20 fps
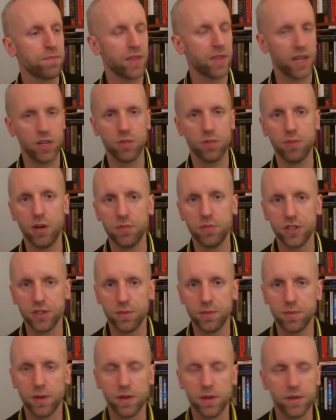
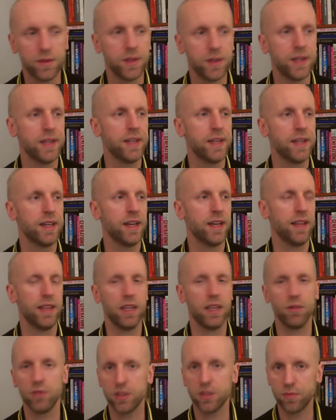barbershop, and
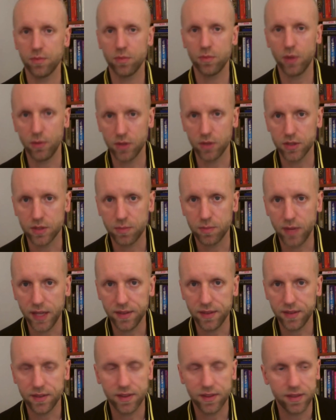then we will
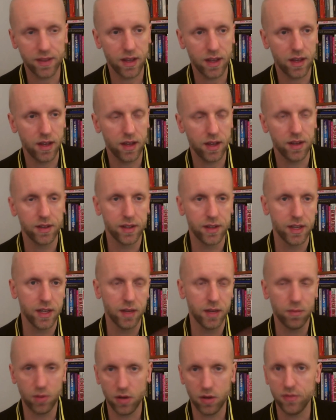split the
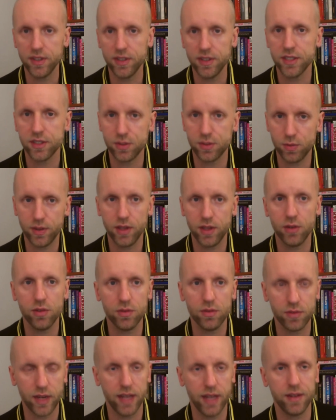profits with you,
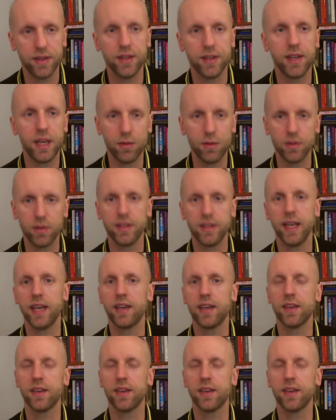and he will take